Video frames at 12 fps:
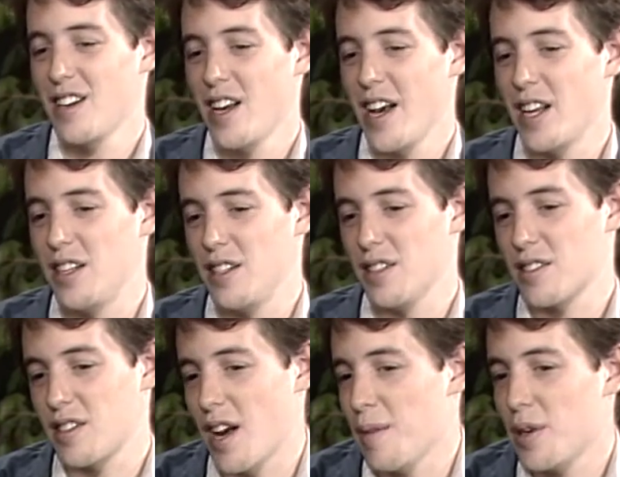And Neil
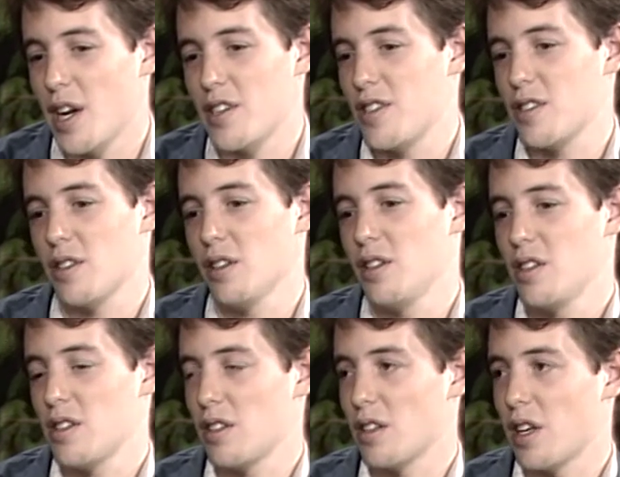Simon, I just
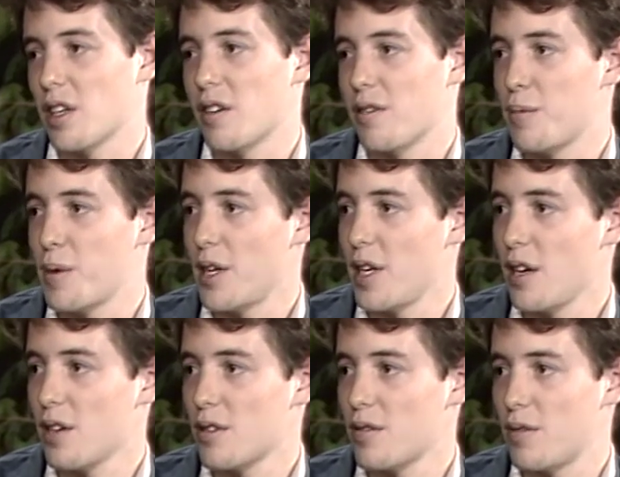auditioned like everybody
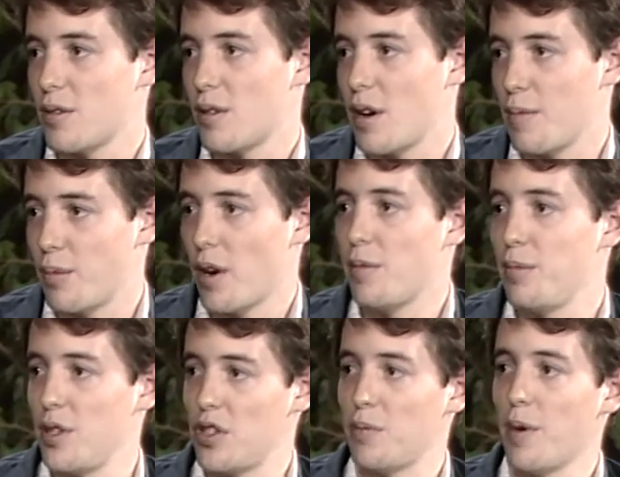else for Brighton
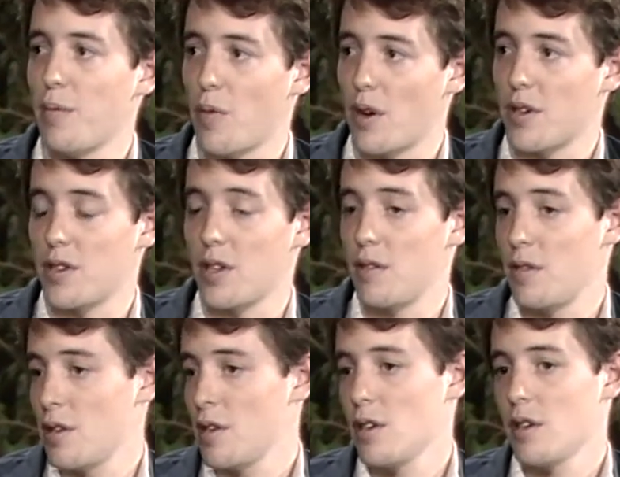Beach Memoirs, and
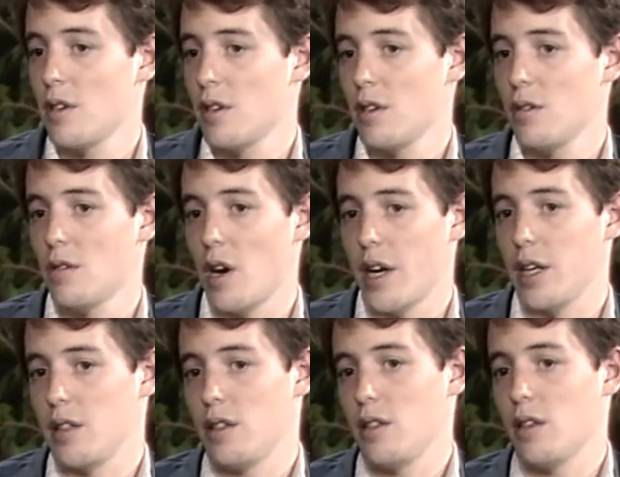I
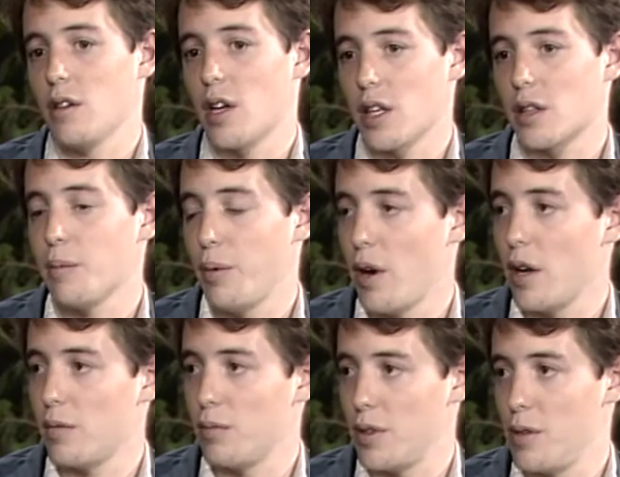got the part,
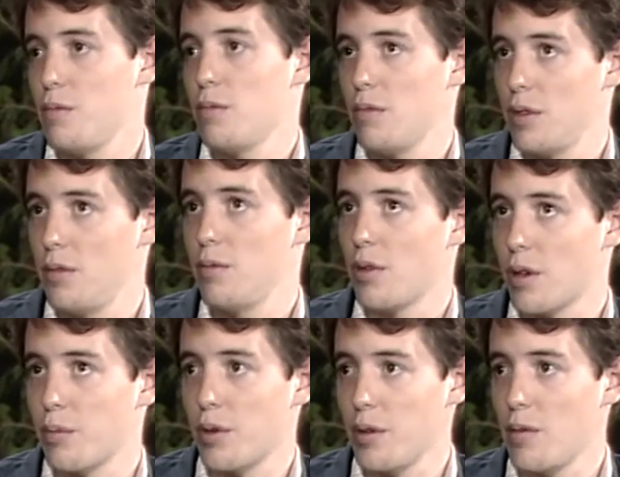and we
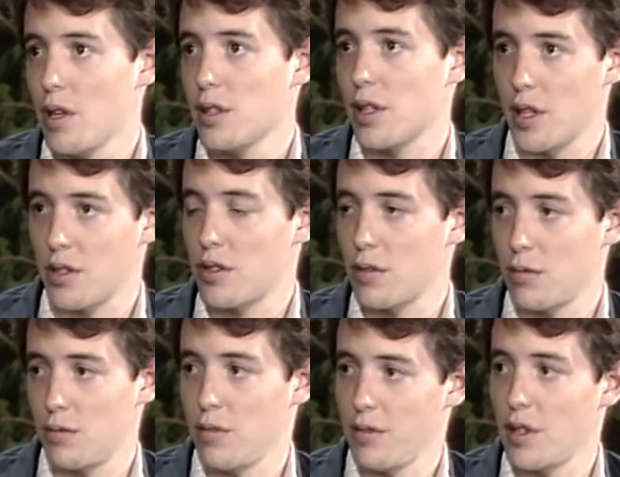worked pretty well together, so
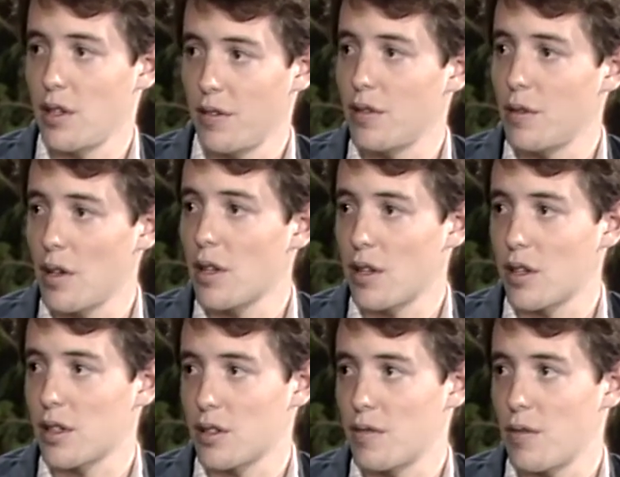I've done a few other
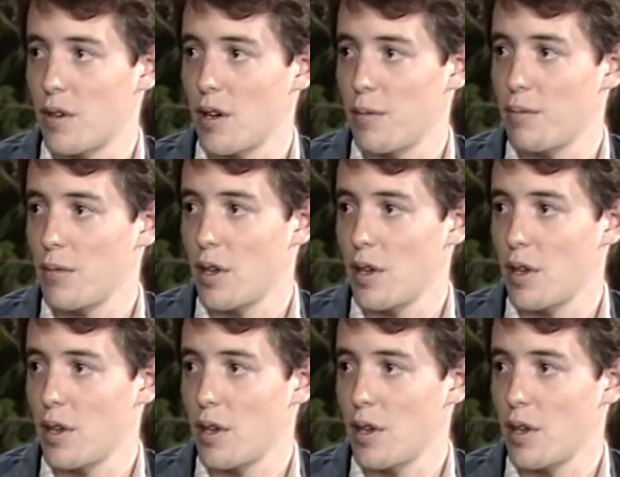things for him.